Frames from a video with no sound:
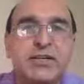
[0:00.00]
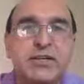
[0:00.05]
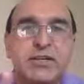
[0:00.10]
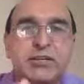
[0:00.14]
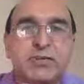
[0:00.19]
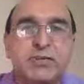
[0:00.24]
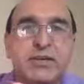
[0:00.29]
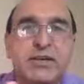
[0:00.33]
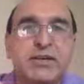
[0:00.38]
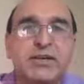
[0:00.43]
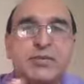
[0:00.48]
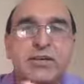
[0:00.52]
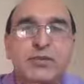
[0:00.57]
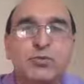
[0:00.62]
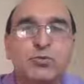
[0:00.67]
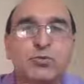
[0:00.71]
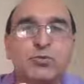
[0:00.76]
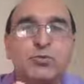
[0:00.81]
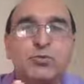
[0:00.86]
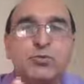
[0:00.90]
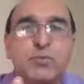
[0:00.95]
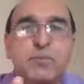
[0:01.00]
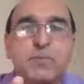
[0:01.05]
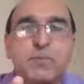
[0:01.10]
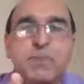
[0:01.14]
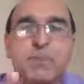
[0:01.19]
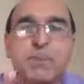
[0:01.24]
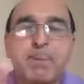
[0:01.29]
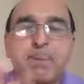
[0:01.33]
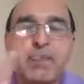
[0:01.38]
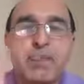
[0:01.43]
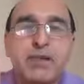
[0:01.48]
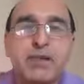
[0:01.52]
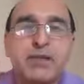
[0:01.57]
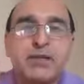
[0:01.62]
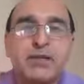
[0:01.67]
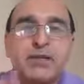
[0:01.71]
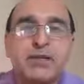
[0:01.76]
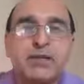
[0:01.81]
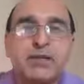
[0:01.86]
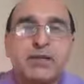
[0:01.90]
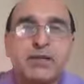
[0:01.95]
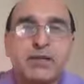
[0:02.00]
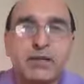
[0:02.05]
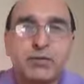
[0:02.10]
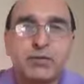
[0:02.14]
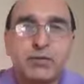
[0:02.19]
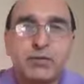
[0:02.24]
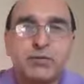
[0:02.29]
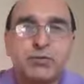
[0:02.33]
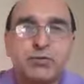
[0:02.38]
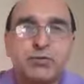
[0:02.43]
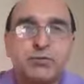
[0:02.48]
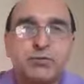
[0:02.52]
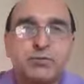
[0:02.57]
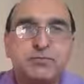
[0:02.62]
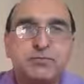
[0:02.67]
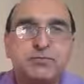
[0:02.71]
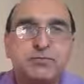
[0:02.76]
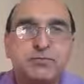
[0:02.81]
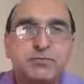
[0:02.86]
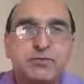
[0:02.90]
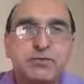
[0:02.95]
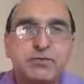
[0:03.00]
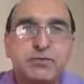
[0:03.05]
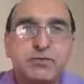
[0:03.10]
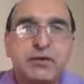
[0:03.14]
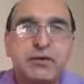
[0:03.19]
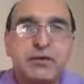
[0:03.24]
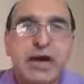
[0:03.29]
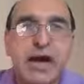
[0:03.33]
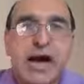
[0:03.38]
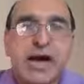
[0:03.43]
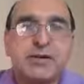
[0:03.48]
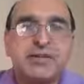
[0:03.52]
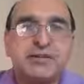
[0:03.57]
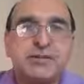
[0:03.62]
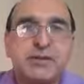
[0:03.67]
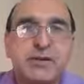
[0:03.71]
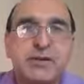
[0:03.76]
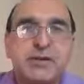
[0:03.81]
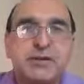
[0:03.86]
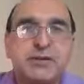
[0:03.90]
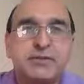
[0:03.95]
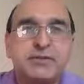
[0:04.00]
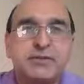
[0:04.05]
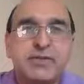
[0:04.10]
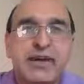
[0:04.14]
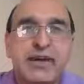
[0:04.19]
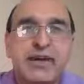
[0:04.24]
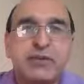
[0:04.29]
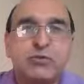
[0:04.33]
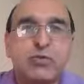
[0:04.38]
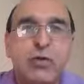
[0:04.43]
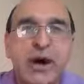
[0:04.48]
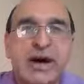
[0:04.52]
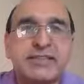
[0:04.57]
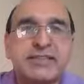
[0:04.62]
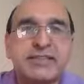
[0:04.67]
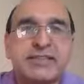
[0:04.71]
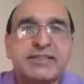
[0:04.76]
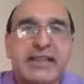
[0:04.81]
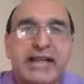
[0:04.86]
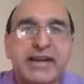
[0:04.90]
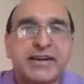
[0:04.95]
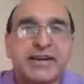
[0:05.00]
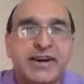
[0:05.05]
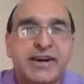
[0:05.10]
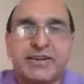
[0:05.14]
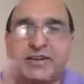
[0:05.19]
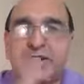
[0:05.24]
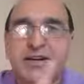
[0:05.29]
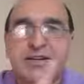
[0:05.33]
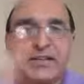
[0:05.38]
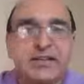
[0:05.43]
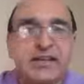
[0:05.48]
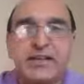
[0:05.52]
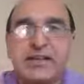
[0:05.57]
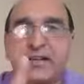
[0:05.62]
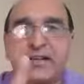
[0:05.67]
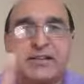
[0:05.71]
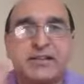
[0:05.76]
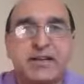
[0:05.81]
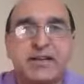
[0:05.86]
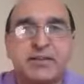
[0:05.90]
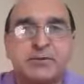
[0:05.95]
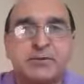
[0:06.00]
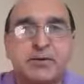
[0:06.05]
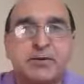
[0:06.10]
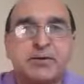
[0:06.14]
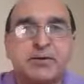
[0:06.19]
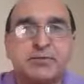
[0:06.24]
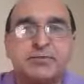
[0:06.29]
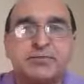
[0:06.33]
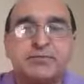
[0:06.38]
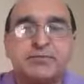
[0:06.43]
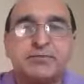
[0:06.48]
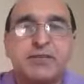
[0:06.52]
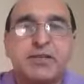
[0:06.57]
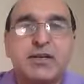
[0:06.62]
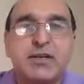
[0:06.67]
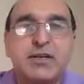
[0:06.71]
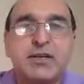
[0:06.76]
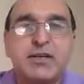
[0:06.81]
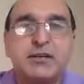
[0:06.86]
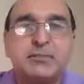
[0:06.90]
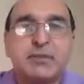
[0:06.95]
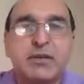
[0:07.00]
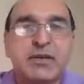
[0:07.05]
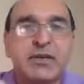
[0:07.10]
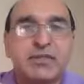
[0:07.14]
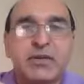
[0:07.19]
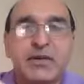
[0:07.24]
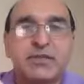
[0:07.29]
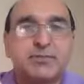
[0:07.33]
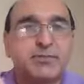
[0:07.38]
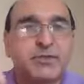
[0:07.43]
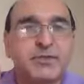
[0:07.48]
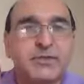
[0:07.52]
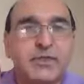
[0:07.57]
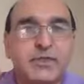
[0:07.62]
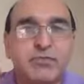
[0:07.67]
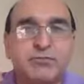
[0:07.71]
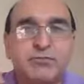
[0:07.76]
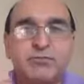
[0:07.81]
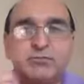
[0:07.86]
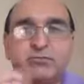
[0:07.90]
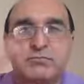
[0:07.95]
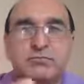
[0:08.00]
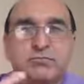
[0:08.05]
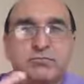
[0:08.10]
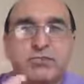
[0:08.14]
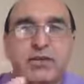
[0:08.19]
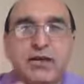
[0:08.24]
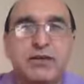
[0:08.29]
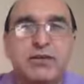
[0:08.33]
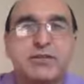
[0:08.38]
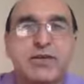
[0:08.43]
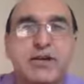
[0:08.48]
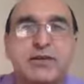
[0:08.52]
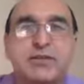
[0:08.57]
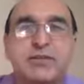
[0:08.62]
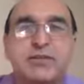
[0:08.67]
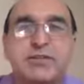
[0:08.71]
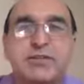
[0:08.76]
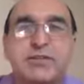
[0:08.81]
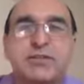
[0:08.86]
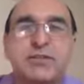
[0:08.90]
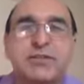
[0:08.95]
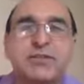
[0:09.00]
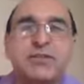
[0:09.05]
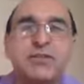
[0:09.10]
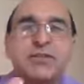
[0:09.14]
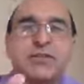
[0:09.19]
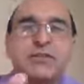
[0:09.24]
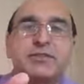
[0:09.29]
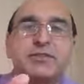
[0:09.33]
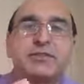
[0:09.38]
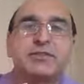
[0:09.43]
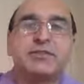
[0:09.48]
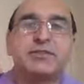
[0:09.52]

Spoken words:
into English and Urdu. Number 2, Oxford Advanced Learner, not any other Oxford, because Oxfords have hundreds of editions.